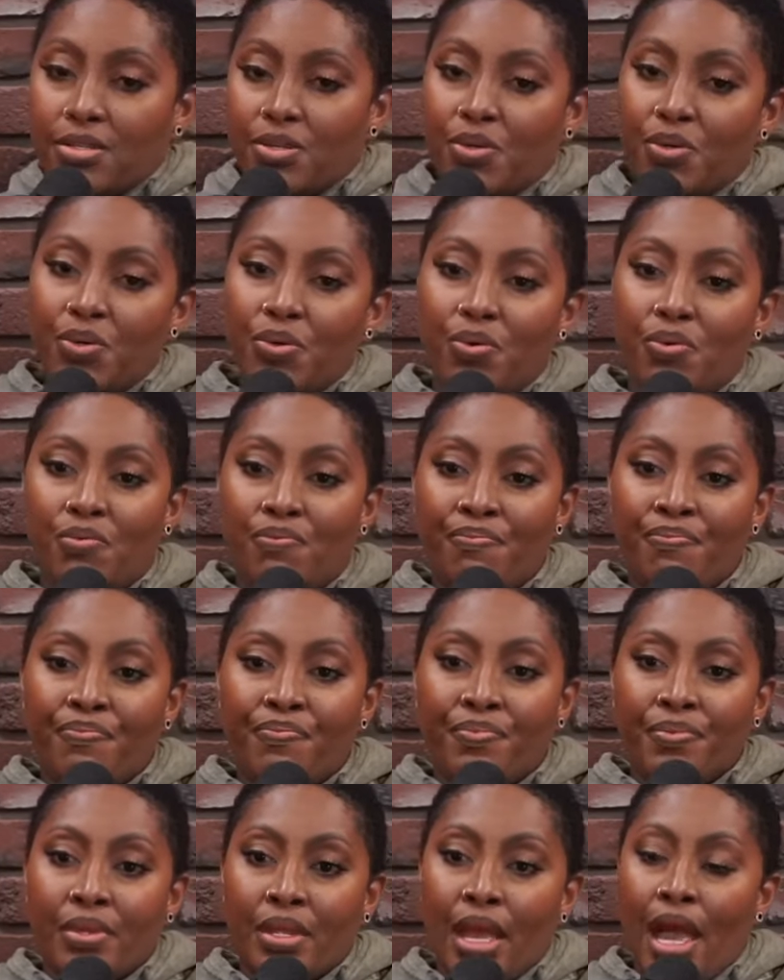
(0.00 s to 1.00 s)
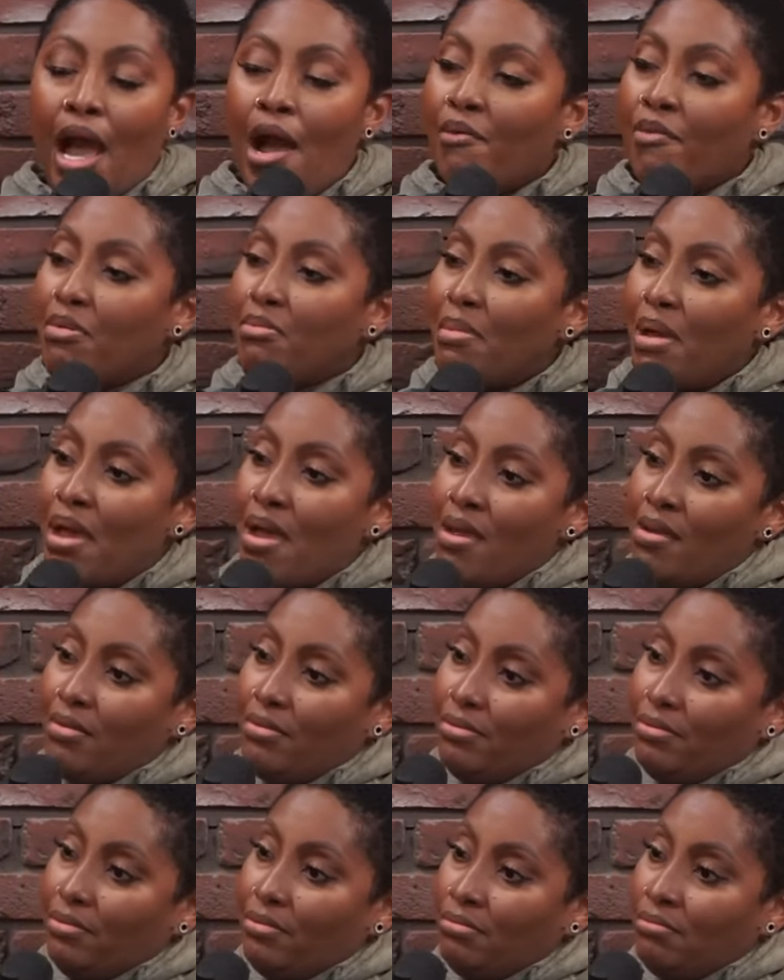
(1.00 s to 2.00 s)
to how we met,
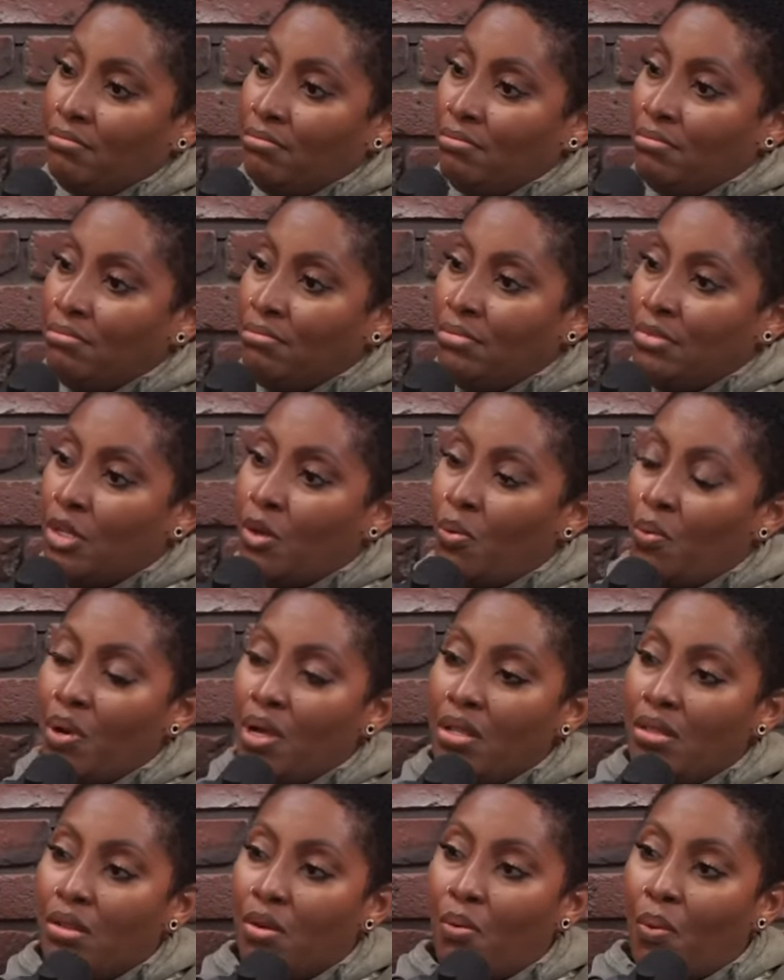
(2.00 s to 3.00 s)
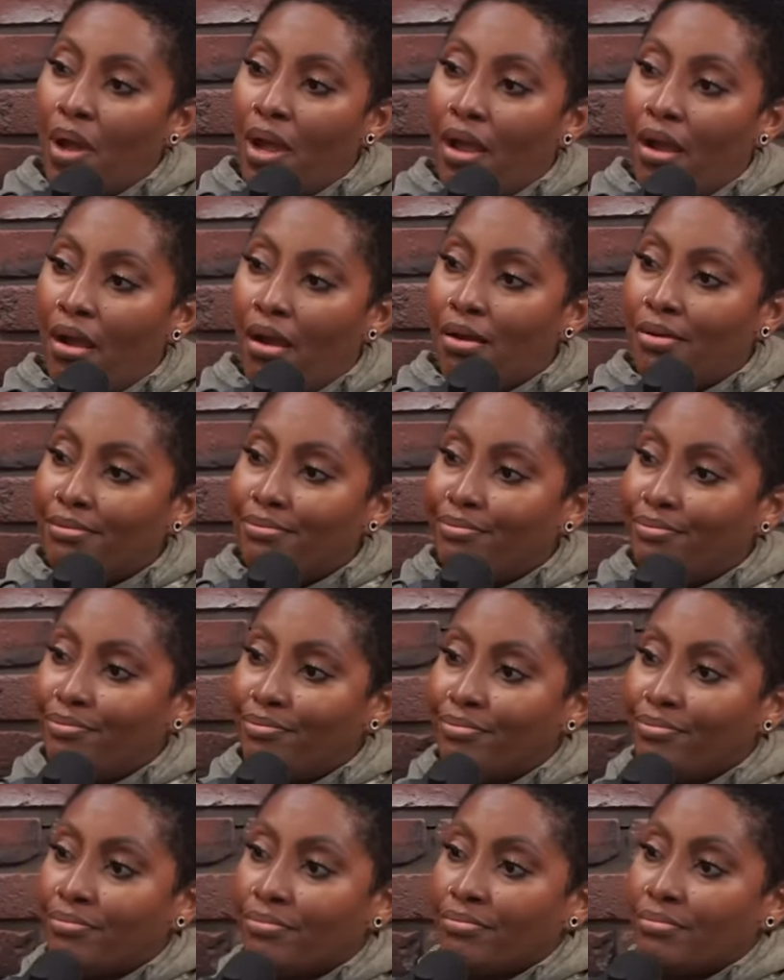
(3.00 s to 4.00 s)
mm-hmm. the when, the where,
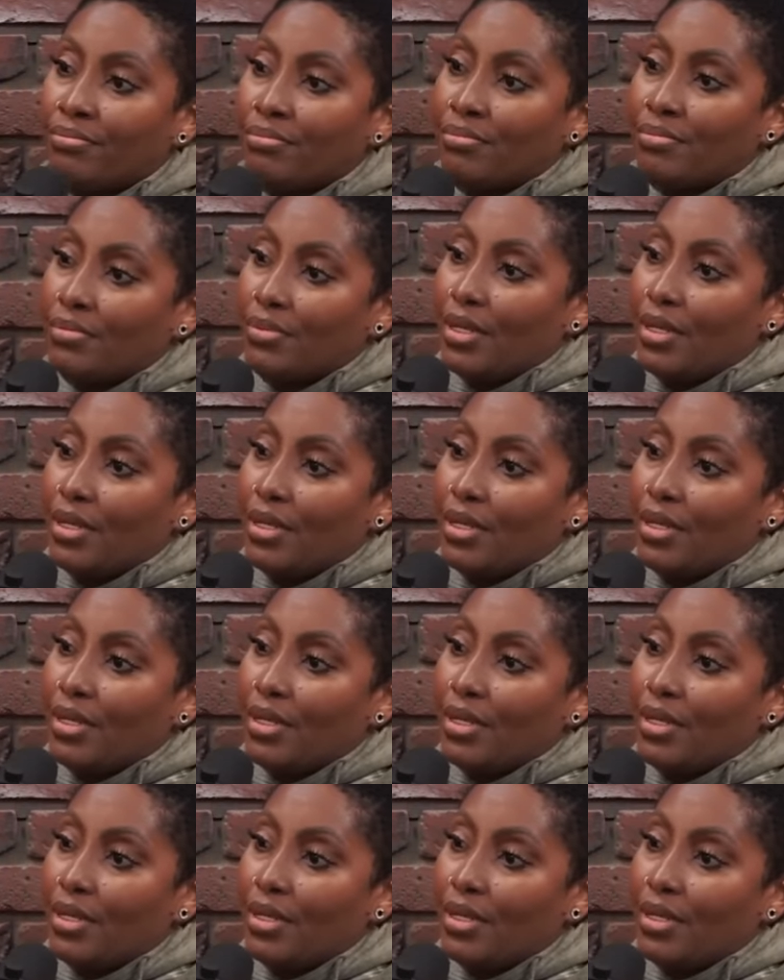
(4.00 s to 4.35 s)
mm.